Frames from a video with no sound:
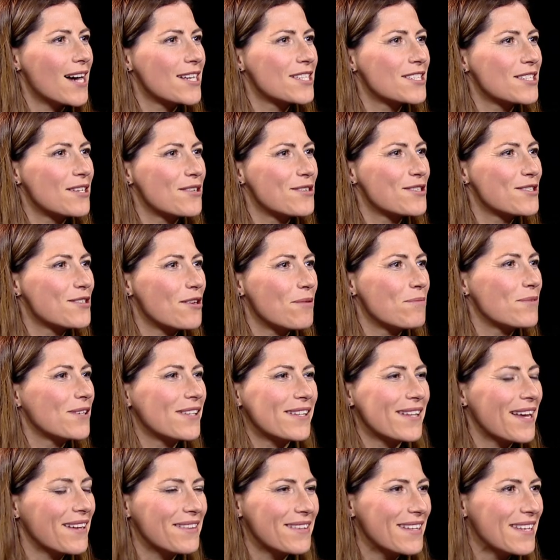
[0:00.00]
at a
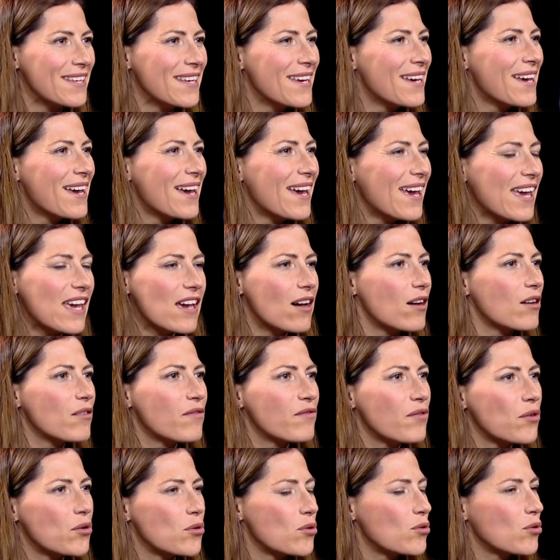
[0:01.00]
summit that the AI
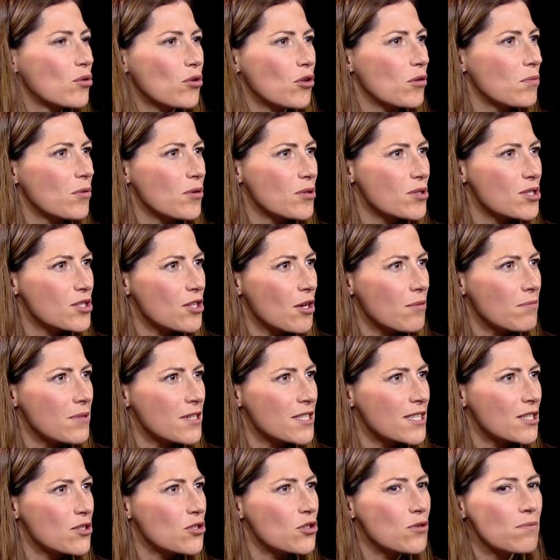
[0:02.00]
for Good Global
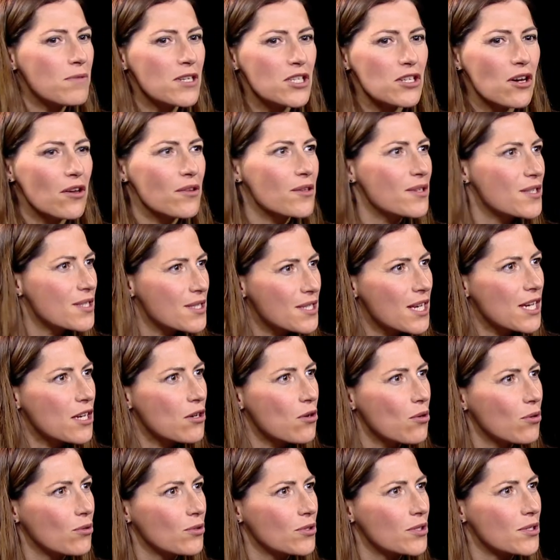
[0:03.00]
Summit and to meet other
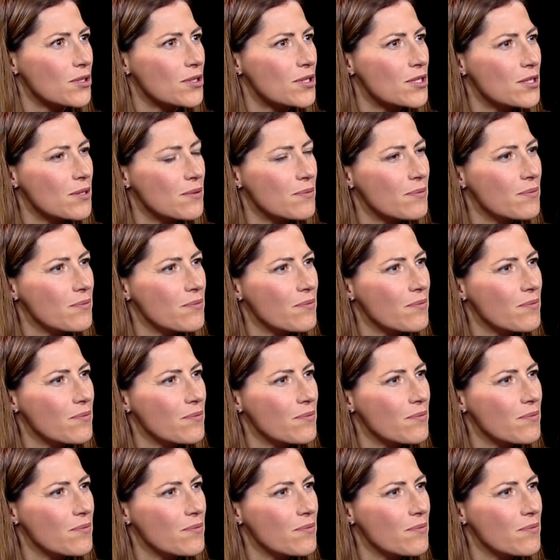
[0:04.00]
stakeholders?